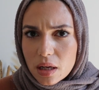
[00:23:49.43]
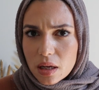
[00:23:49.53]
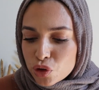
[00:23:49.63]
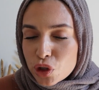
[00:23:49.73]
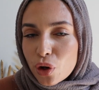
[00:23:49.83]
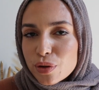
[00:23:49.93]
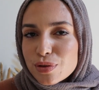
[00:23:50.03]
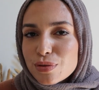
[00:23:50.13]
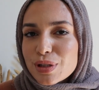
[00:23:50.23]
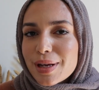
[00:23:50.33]
She
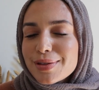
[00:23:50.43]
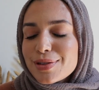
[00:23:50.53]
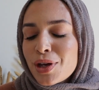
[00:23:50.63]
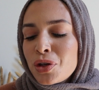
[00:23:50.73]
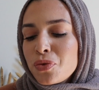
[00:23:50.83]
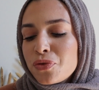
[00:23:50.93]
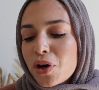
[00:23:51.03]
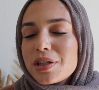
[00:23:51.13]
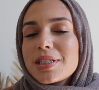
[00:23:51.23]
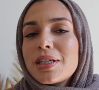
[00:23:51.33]
also says, you
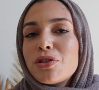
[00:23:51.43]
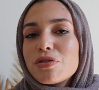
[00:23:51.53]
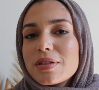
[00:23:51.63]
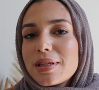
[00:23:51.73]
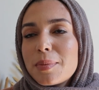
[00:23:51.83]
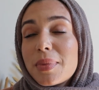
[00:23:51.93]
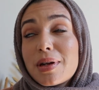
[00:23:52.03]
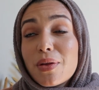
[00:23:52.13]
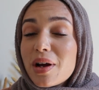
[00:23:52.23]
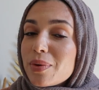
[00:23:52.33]
fart in your sleep.
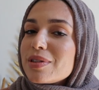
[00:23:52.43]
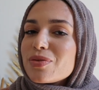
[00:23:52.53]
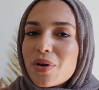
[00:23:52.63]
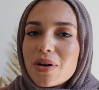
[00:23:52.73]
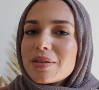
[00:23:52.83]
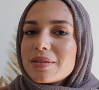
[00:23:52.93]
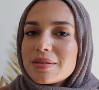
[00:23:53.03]
Now that one is wrong.